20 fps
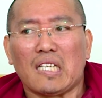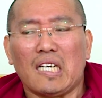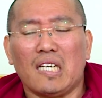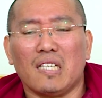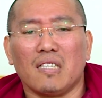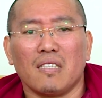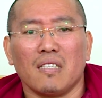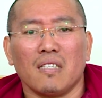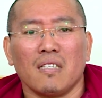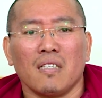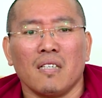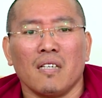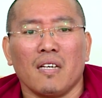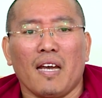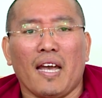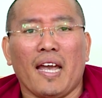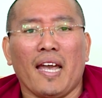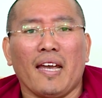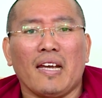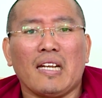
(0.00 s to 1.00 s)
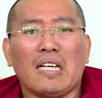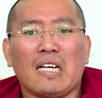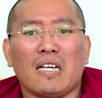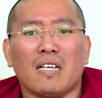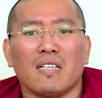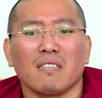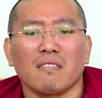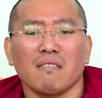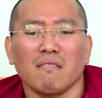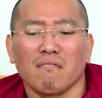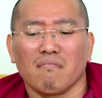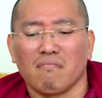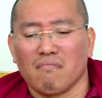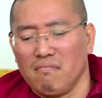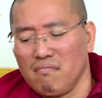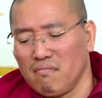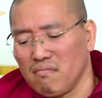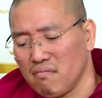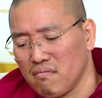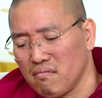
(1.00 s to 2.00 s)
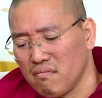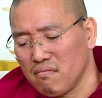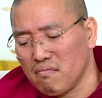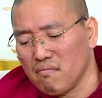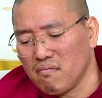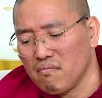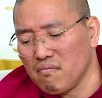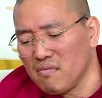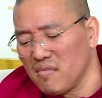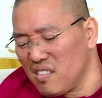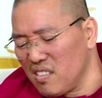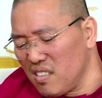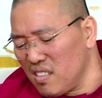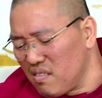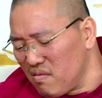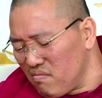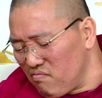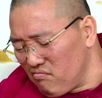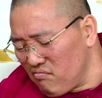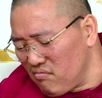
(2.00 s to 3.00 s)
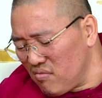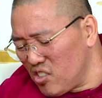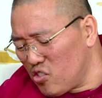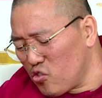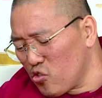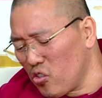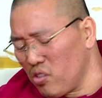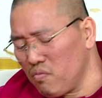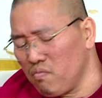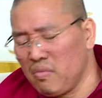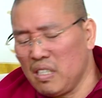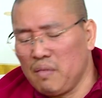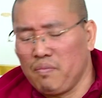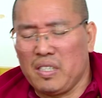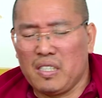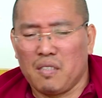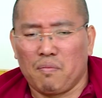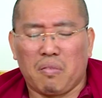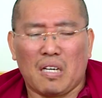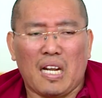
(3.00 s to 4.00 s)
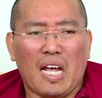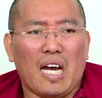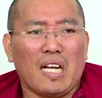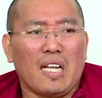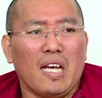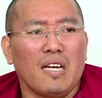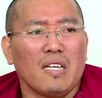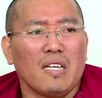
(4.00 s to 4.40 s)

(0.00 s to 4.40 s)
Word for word: you know, and uh, it's drawing a bit, of blood.